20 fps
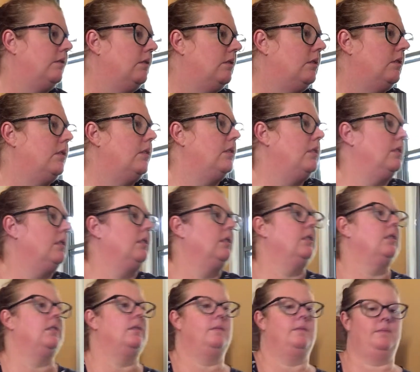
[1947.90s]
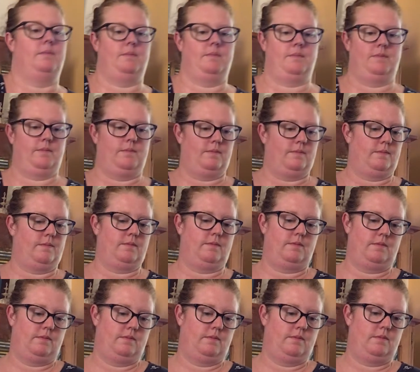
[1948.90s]

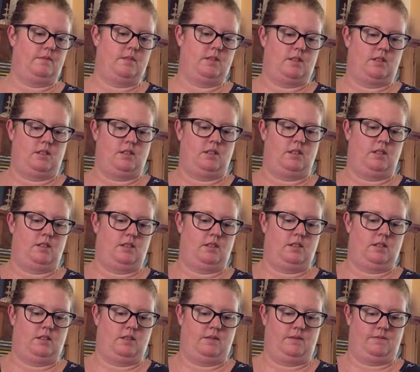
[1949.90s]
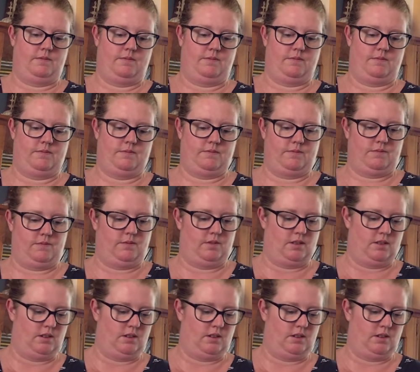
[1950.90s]
Nothing is said.